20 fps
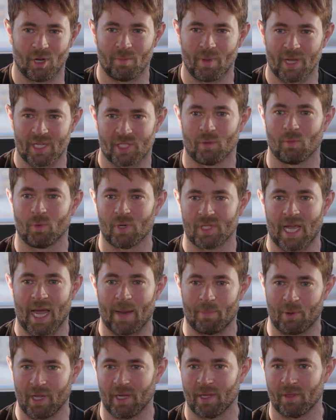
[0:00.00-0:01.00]
based on what's
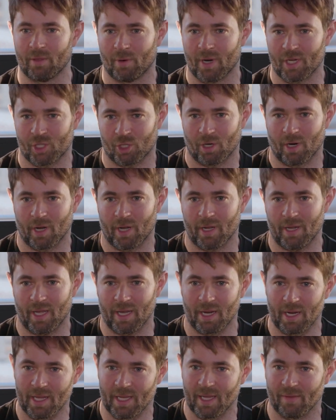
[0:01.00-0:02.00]
happening in the restaurant
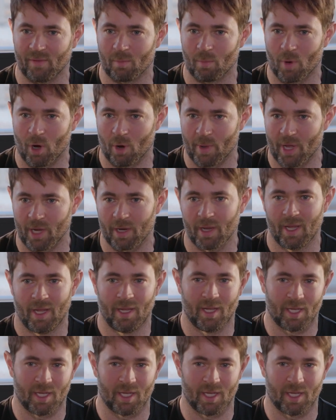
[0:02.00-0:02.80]
at any given moment.